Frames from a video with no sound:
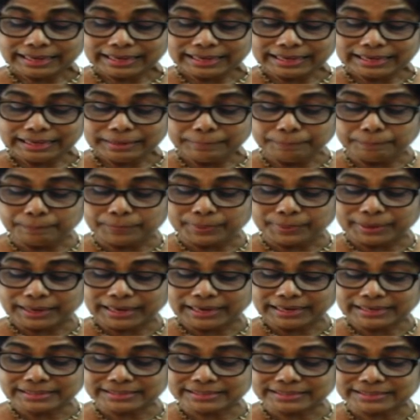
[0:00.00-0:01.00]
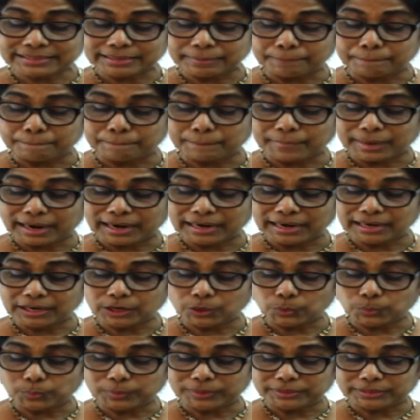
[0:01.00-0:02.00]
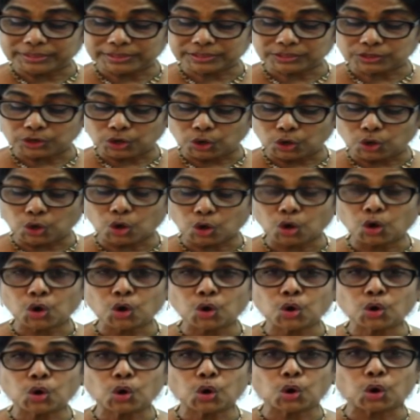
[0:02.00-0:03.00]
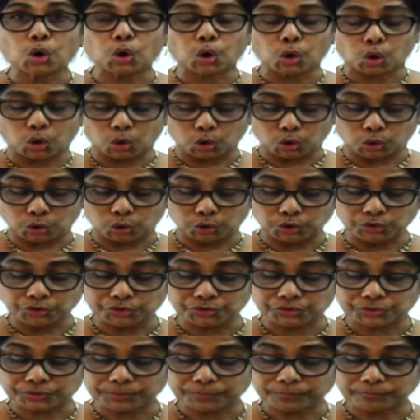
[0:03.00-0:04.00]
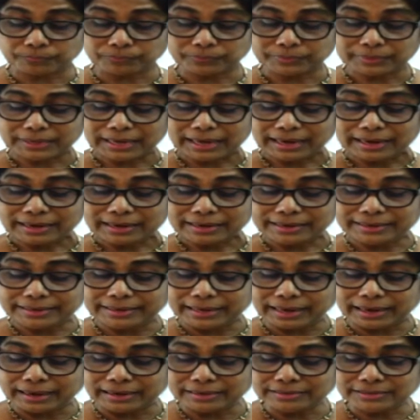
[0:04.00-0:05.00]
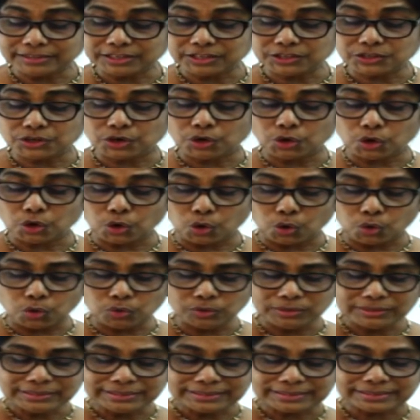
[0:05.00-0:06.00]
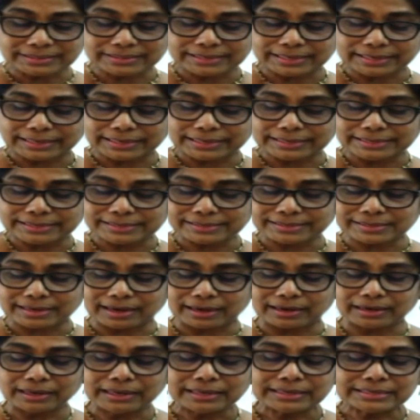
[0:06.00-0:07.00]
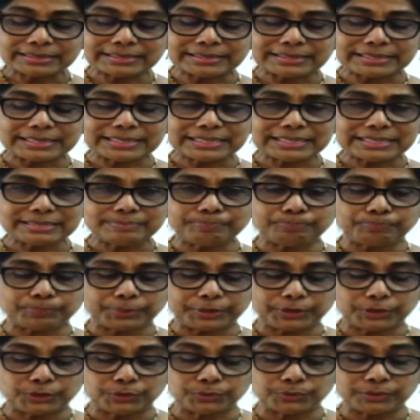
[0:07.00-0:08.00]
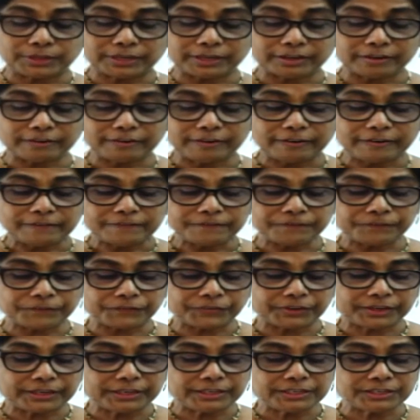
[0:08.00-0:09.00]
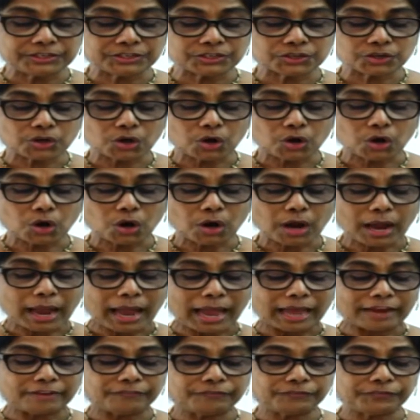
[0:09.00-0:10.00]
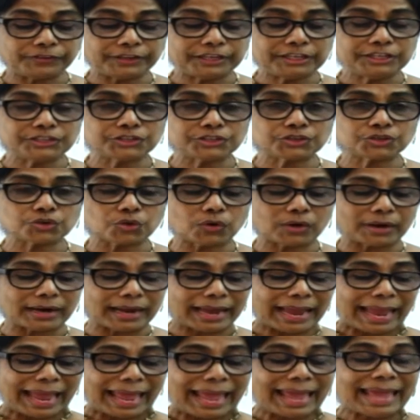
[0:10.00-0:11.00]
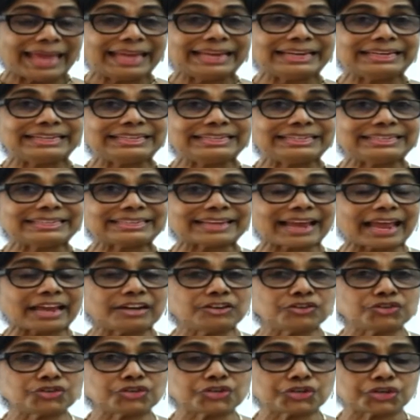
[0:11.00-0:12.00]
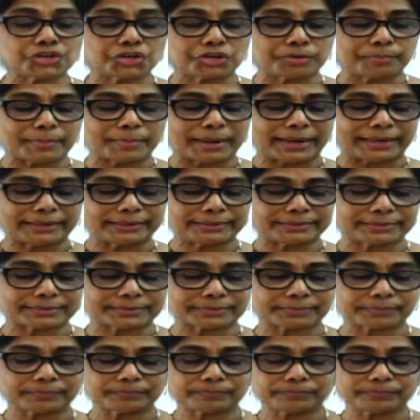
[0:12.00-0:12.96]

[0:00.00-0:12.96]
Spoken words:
It breaks the mud with its long claws, darts its long sticky tongue deep into the feast and feasts on ants and termites.